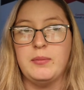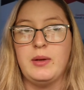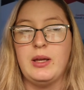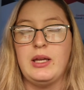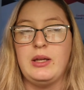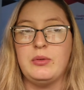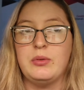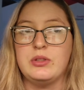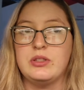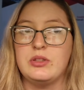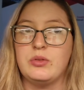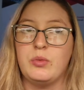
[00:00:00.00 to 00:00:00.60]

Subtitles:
He was the